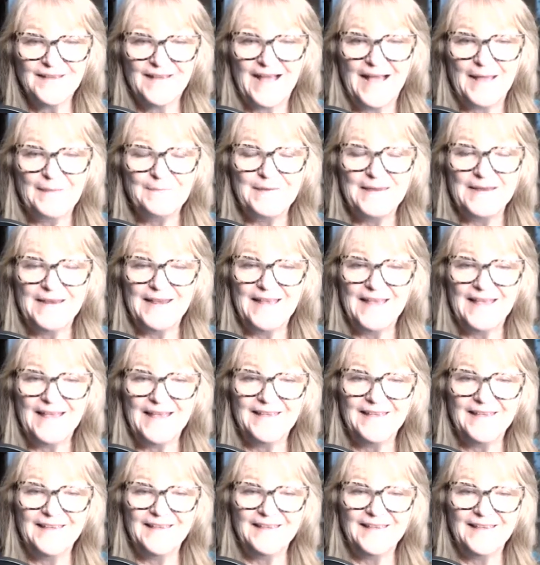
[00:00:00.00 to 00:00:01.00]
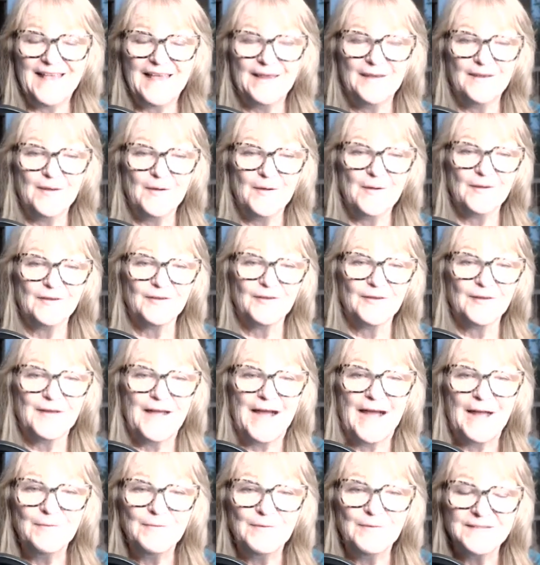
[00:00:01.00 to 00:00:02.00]
I mean, and
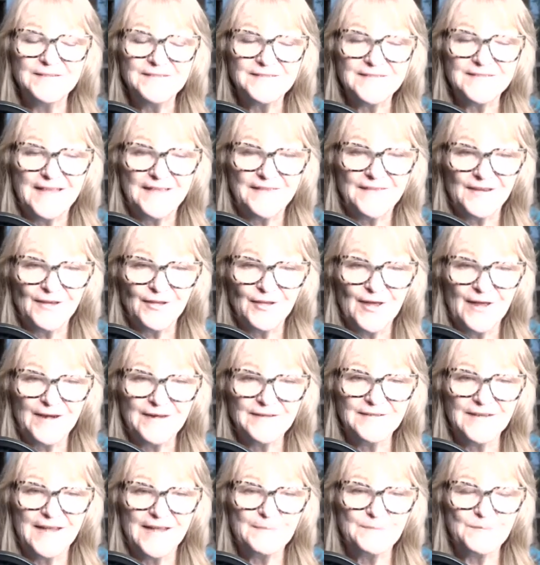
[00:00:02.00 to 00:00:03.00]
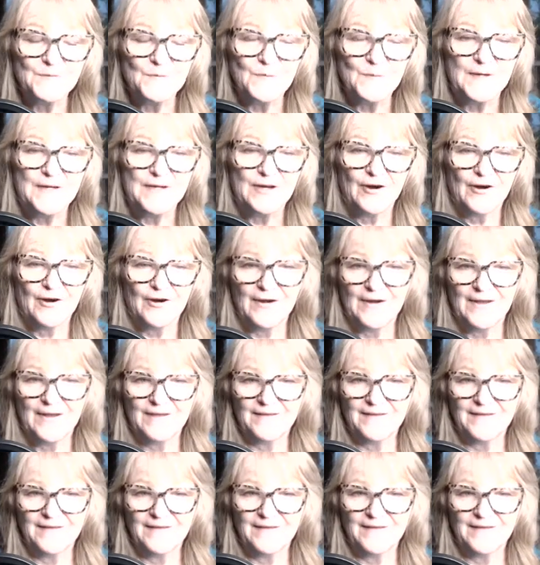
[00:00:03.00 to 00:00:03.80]
I wouldn't say that a lot of times we are